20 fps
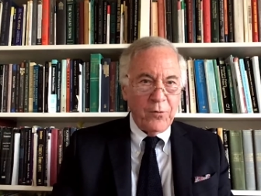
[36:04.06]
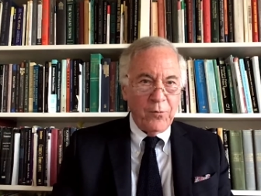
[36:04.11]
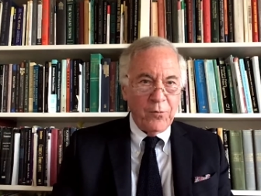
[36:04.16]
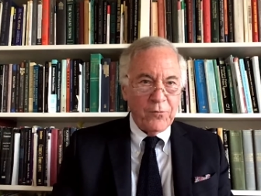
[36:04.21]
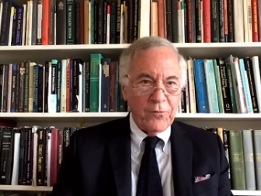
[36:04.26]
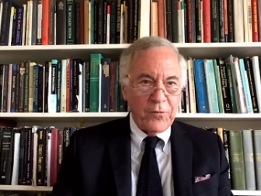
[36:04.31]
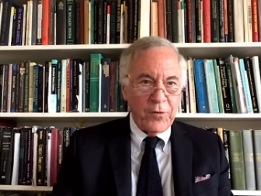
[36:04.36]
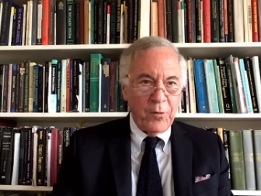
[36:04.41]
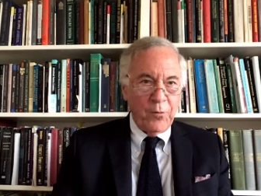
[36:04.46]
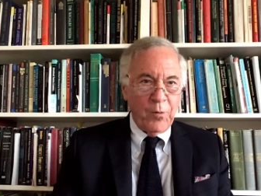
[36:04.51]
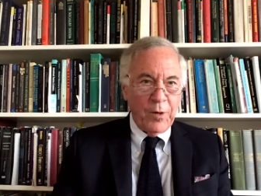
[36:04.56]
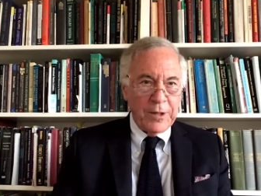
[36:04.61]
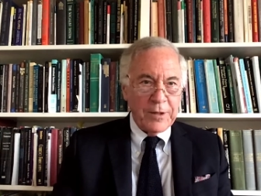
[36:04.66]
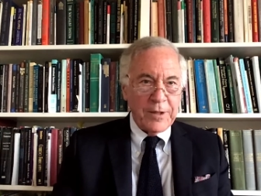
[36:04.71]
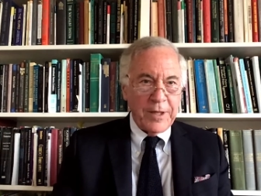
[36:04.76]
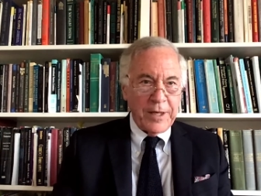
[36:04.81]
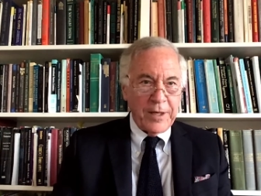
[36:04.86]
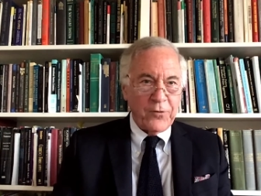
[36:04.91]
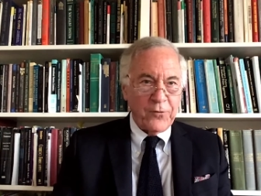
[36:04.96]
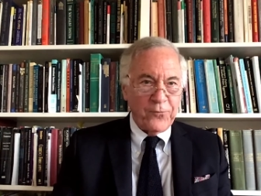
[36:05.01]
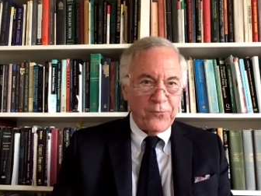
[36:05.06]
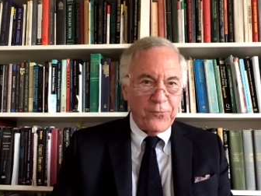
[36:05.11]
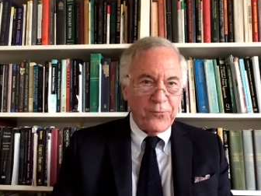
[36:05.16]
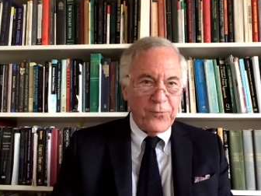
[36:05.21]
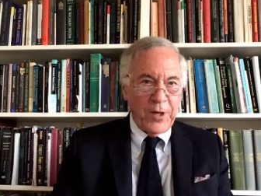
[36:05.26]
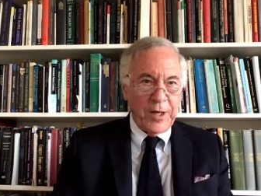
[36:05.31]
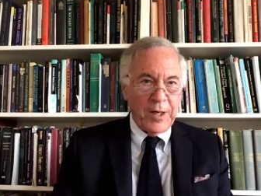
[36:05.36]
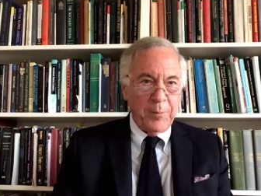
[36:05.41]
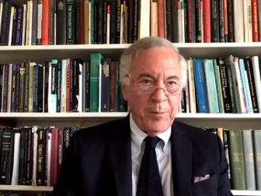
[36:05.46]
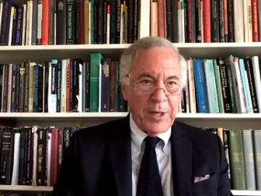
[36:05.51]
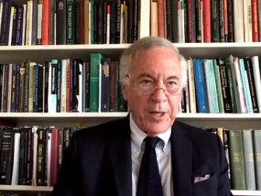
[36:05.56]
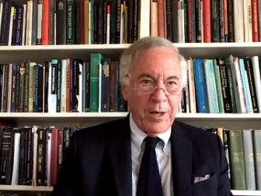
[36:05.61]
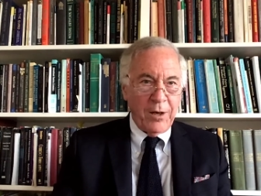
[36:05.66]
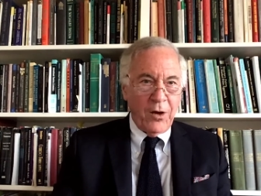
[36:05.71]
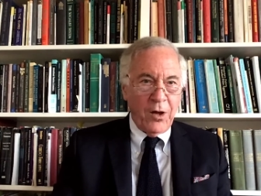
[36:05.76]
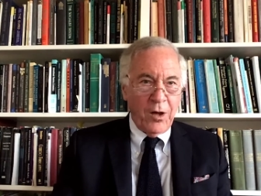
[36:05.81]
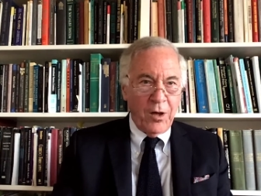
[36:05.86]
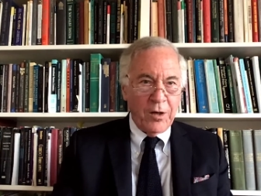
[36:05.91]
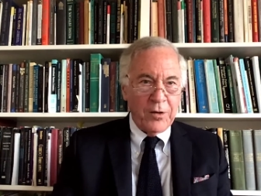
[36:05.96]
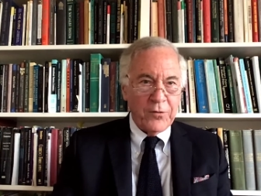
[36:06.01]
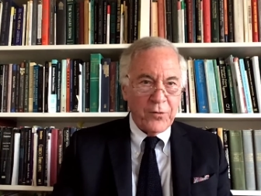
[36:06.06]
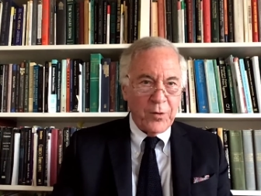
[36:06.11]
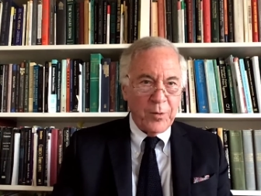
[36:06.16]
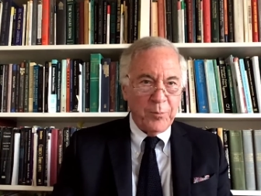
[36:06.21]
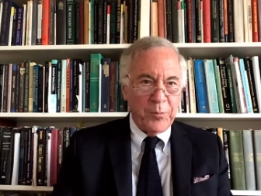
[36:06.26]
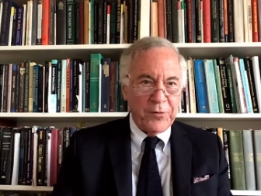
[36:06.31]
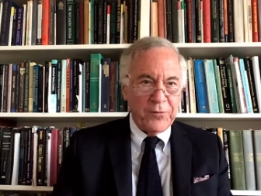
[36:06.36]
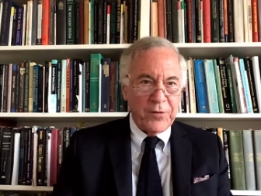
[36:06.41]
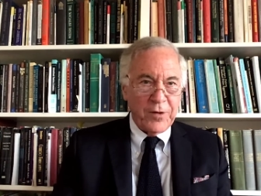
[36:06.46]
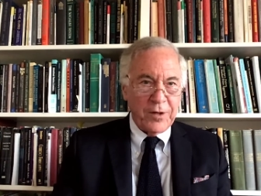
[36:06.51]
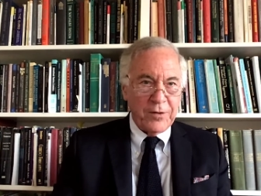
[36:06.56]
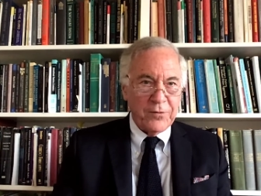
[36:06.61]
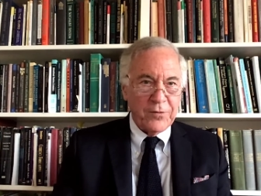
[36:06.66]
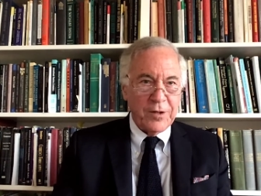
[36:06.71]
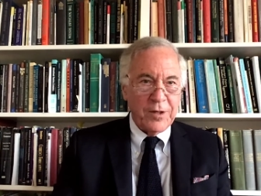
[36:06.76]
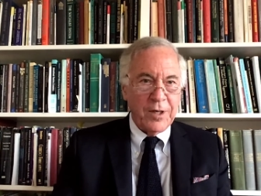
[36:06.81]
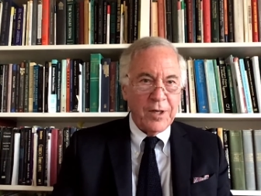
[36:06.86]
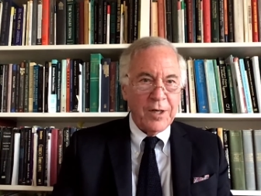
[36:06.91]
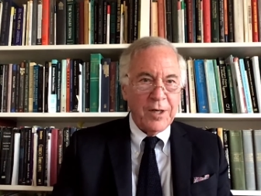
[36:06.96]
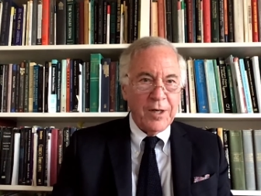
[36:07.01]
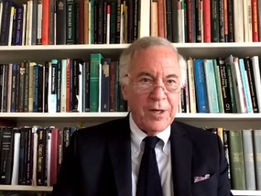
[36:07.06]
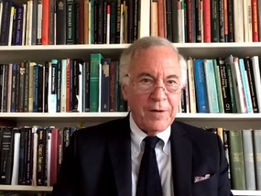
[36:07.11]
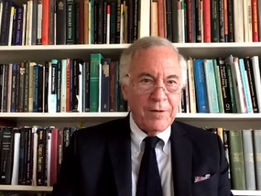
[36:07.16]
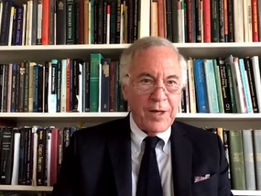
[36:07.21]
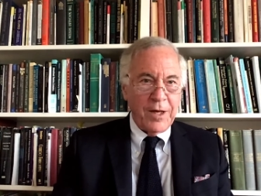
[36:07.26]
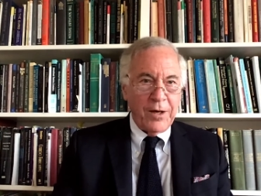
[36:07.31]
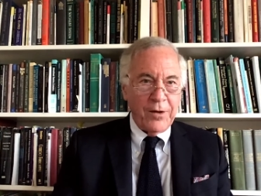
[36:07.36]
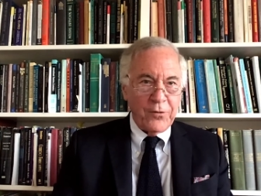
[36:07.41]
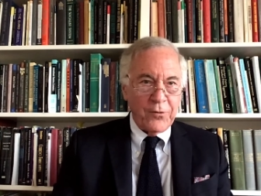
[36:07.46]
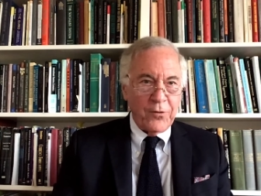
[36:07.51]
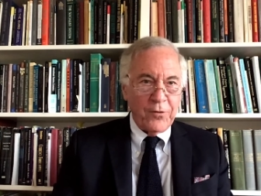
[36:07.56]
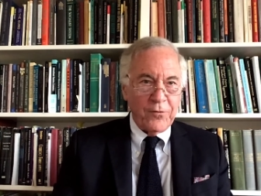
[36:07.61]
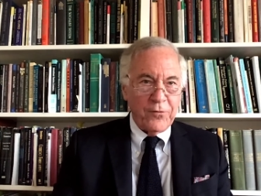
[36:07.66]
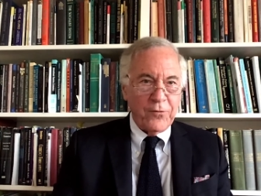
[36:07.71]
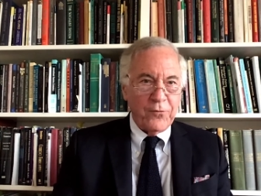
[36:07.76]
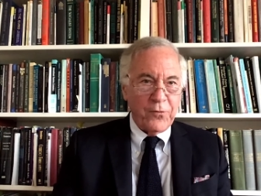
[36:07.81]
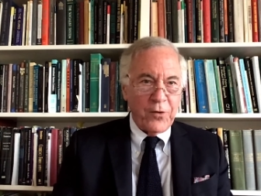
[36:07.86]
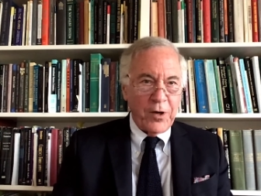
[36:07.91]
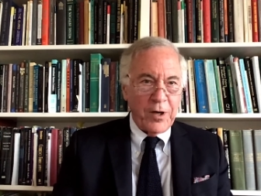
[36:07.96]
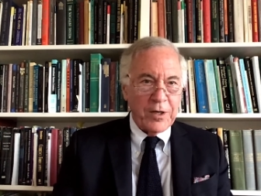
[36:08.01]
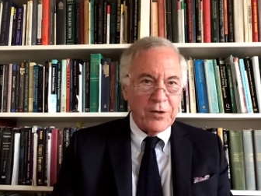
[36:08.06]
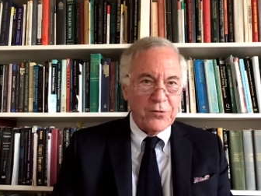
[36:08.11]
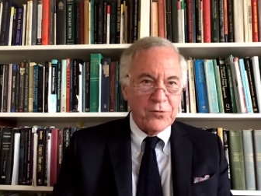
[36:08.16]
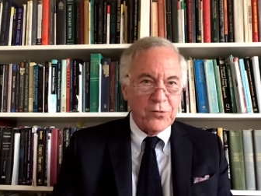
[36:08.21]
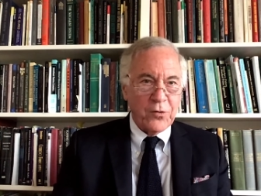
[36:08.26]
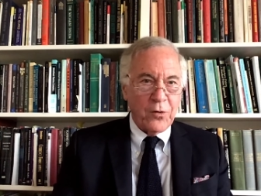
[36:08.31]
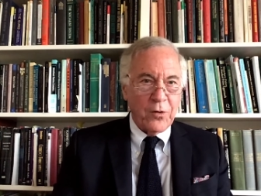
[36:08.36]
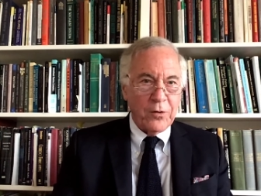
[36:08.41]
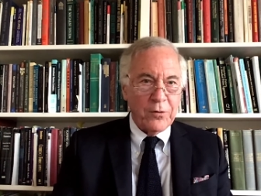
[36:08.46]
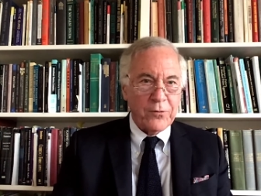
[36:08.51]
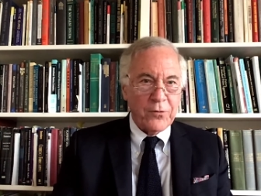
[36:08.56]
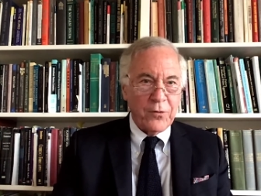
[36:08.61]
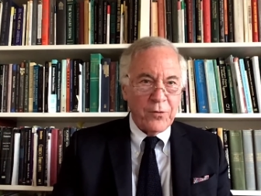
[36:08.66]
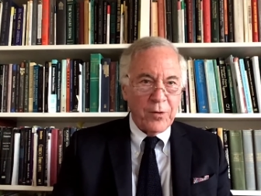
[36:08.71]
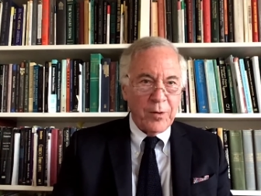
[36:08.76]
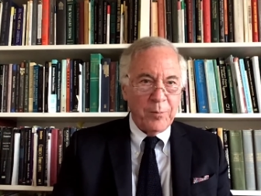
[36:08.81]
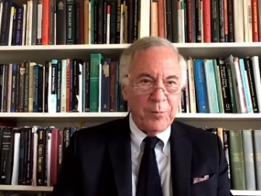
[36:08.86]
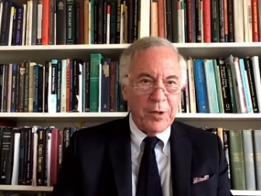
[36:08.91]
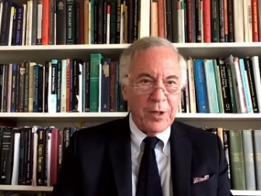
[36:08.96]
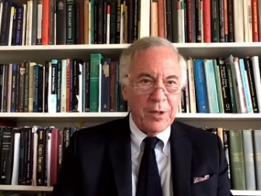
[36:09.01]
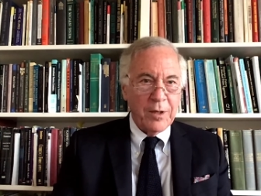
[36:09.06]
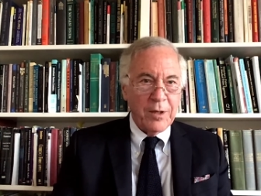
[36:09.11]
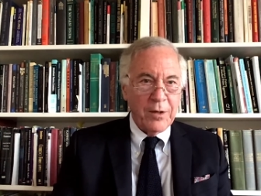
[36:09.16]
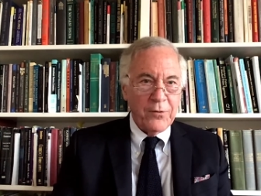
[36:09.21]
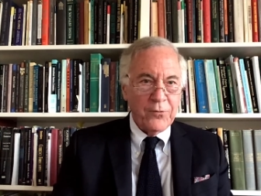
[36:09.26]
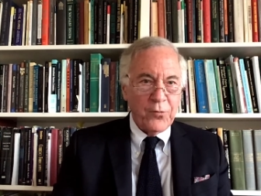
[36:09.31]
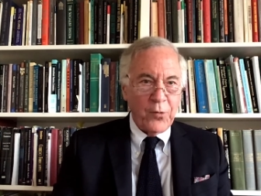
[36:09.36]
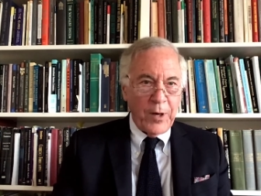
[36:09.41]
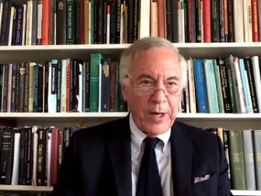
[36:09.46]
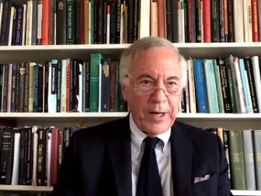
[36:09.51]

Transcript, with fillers: So one thing is a fundamental long-term position. The other is a very short-term